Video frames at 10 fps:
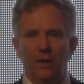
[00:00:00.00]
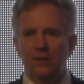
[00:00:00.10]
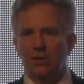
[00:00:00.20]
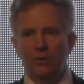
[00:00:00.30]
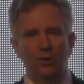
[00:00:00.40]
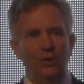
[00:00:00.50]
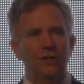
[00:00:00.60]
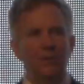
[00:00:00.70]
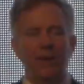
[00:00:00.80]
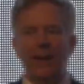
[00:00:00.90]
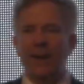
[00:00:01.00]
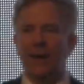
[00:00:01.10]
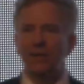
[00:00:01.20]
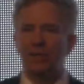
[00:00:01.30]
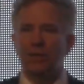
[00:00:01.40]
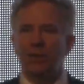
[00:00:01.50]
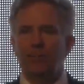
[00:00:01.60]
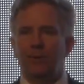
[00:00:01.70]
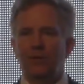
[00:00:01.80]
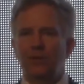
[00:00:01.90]
It's good to patch,
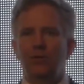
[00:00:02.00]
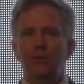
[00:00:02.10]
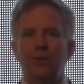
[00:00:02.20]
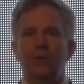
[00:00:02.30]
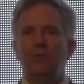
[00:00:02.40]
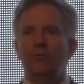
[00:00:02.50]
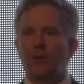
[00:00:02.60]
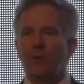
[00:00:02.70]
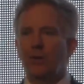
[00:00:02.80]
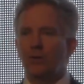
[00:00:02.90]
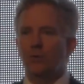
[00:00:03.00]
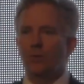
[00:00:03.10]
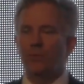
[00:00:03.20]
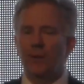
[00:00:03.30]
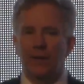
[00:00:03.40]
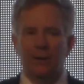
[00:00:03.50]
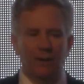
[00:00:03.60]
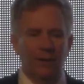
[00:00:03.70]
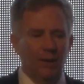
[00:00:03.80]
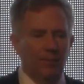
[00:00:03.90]
but to do it in a very controlled
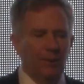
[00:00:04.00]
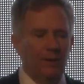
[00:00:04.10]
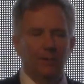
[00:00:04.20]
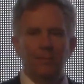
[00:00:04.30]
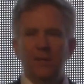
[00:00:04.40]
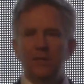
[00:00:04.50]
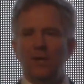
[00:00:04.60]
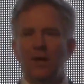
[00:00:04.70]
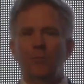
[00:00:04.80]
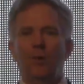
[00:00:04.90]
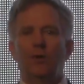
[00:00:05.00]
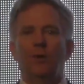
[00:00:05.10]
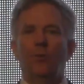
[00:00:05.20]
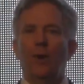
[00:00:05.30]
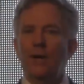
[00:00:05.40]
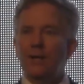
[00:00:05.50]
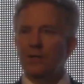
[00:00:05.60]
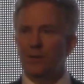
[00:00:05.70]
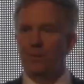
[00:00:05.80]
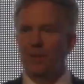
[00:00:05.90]
manner. But in the meantime, while you're waiting
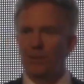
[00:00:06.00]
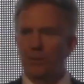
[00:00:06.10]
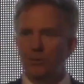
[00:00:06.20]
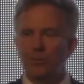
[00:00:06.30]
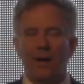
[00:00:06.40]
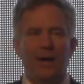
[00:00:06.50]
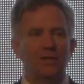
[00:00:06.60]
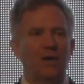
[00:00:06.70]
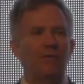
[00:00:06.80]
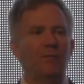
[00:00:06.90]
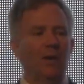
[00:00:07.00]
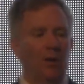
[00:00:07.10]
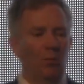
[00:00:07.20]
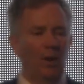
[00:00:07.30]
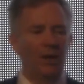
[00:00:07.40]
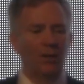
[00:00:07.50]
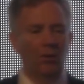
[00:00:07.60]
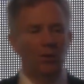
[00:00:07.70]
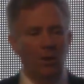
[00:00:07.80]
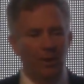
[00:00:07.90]
to be able to do patch, have what I
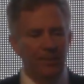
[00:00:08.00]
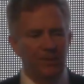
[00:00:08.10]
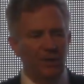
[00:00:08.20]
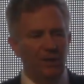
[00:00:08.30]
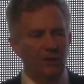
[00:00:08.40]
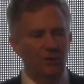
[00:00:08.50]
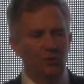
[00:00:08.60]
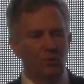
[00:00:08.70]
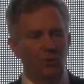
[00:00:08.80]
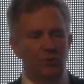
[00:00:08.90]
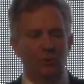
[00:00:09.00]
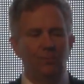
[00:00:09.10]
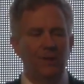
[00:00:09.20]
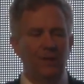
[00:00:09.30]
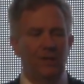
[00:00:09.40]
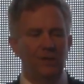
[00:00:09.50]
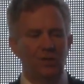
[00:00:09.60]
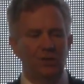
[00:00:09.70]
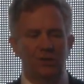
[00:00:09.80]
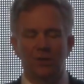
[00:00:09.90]
call compensating controls or
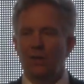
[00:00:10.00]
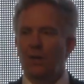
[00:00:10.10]
mitigations.